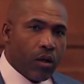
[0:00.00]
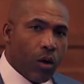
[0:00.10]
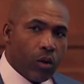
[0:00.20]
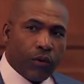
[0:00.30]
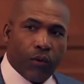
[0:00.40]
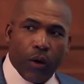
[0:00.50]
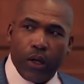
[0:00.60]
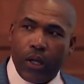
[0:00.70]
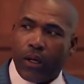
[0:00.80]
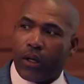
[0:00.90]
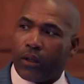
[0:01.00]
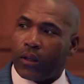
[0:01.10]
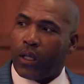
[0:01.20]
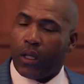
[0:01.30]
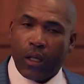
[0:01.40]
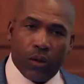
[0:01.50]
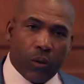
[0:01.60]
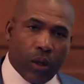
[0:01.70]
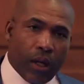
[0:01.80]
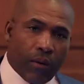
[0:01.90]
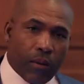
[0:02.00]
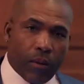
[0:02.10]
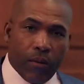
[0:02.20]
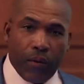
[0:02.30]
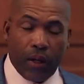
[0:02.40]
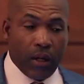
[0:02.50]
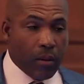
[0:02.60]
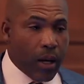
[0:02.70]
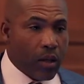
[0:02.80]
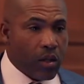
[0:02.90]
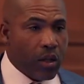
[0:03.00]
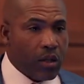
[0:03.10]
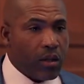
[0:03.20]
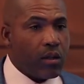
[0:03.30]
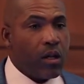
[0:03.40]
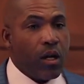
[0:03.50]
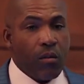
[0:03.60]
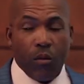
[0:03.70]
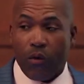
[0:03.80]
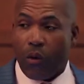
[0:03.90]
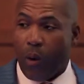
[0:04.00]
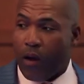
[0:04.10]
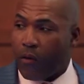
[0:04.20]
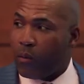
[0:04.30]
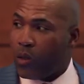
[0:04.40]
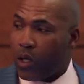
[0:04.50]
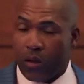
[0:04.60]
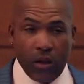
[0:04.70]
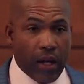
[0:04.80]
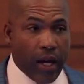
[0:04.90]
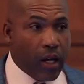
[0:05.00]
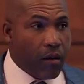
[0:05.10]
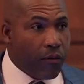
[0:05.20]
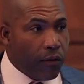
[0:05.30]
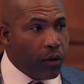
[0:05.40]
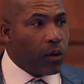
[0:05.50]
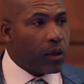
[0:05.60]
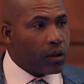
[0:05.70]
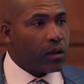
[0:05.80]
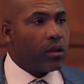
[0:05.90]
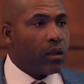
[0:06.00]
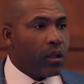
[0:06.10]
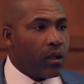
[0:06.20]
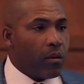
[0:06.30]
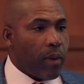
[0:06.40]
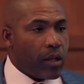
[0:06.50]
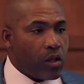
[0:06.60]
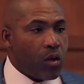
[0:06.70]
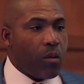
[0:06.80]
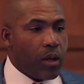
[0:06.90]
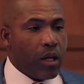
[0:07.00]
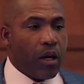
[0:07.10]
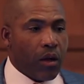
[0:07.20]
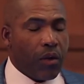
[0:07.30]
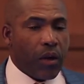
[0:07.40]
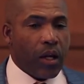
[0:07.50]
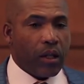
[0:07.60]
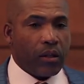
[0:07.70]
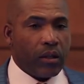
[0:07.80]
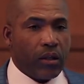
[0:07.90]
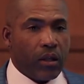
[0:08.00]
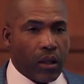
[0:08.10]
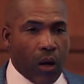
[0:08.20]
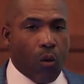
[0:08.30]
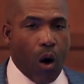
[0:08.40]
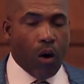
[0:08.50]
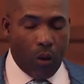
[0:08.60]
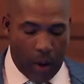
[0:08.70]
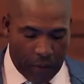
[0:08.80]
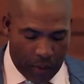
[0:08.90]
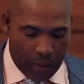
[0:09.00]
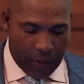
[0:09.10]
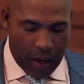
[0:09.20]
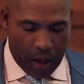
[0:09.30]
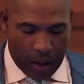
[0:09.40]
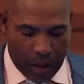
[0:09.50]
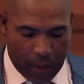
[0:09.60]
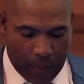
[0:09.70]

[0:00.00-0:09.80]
those four years is where they forget about Jesus, move away from Jesus, and influenced by so many other things that they walk away from the faith.